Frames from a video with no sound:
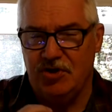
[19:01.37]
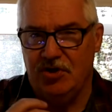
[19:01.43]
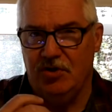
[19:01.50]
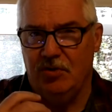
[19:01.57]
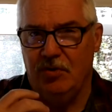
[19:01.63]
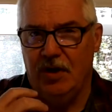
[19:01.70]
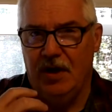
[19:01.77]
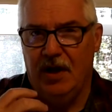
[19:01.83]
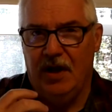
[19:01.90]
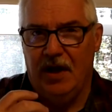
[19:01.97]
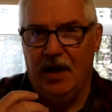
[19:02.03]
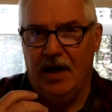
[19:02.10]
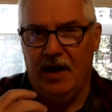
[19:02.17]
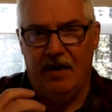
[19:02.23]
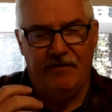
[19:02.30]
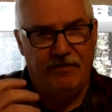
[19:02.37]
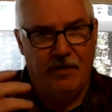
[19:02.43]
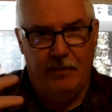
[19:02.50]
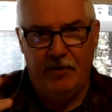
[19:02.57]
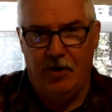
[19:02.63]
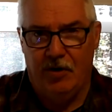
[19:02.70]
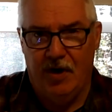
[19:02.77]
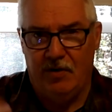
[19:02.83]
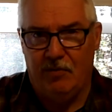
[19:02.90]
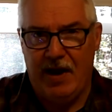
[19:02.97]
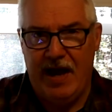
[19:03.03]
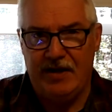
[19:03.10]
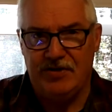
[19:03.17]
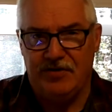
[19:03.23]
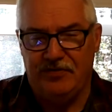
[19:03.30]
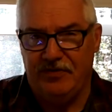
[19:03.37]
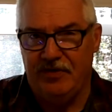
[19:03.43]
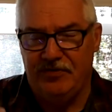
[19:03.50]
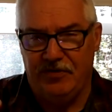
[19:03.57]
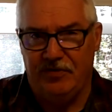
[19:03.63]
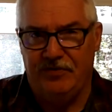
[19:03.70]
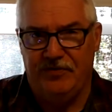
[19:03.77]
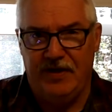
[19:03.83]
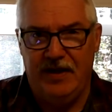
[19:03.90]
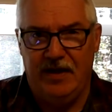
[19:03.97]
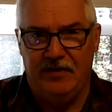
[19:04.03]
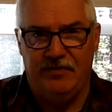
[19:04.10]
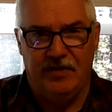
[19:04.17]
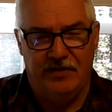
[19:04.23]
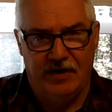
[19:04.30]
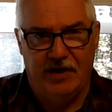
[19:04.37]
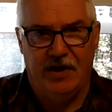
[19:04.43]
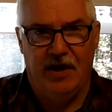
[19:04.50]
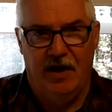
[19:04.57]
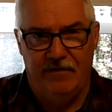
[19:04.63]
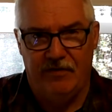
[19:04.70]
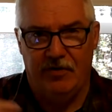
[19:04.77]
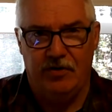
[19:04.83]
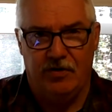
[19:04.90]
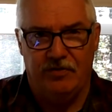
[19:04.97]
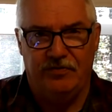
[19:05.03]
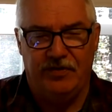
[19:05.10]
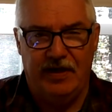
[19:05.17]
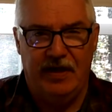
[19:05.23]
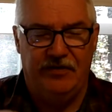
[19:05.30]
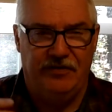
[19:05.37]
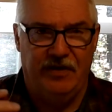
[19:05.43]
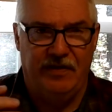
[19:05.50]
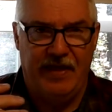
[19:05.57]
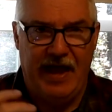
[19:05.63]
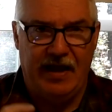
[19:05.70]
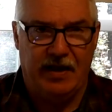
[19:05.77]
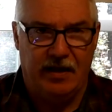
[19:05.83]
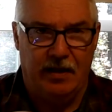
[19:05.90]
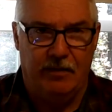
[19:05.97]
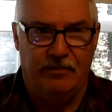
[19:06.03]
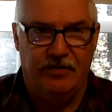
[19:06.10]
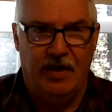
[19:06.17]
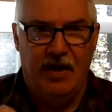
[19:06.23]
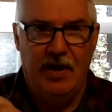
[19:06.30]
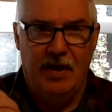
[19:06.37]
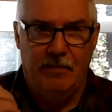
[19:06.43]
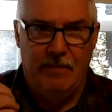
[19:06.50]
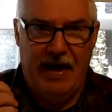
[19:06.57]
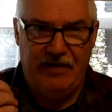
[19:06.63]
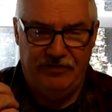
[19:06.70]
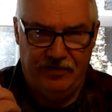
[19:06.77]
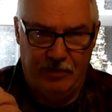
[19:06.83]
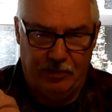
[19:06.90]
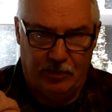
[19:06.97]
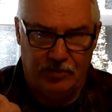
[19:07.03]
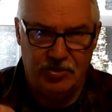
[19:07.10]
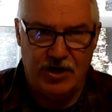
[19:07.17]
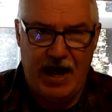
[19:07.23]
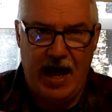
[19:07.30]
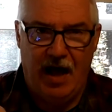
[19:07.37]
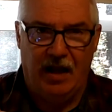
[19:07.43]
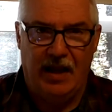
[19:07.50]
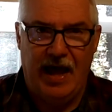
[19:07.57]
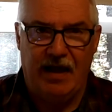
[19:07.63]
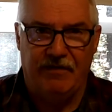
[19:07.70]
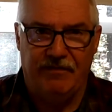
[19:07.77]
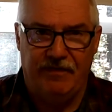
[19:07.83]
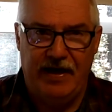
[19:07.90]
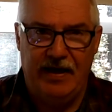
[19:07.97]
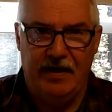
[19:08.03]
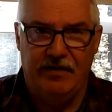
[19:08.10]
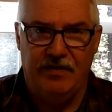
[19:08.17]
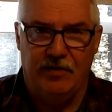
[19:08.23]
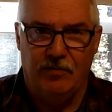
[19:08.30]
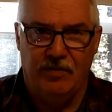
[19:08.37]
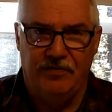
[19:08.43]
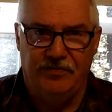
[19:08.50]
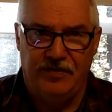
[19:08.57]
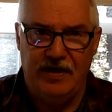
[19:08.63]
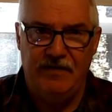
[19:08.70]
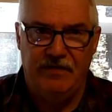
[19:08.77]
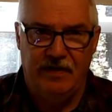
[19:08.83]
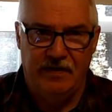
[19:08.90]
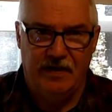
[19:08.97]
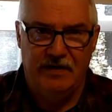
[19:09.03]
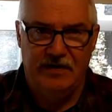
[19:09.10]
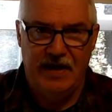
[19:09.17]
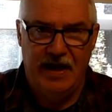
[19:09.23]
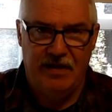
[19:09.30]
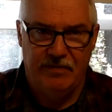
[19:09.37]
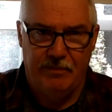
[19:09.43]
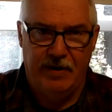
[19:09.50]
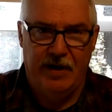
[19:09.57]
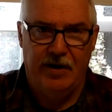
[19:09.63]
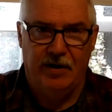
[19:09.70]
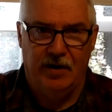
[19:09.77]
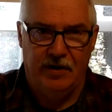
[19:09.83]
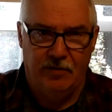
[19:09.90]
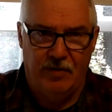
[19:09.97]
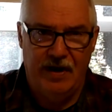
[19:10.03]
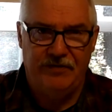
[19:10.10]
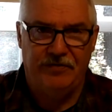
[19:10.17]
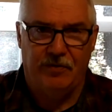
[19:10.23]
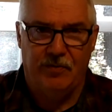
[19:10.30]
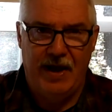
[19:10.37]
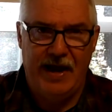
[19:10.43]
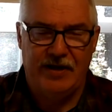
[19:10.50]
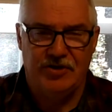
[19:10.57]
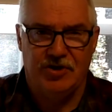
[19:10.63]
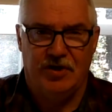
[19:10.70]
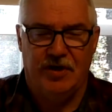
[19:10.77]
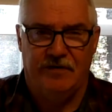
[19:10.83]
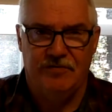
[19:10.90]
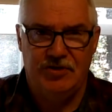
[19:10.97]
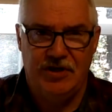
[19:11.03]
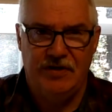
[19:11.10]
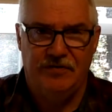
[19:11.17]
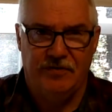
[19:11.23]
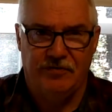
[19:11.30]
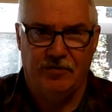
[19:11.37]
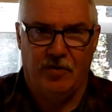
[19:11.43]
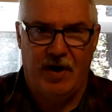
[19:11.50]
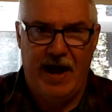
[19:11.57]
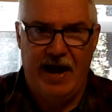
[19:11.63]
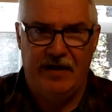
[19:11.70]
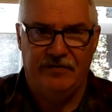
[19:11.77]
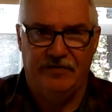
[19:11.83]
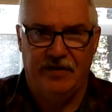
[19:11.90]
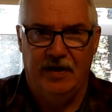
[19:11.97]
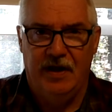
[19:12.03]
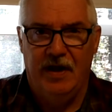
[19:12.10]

you uh, from your unrighteousness, your sins, and to cover your sins. And that comes by simple childlike faith in receiving the death, burial, and resurrection of Jesus Christ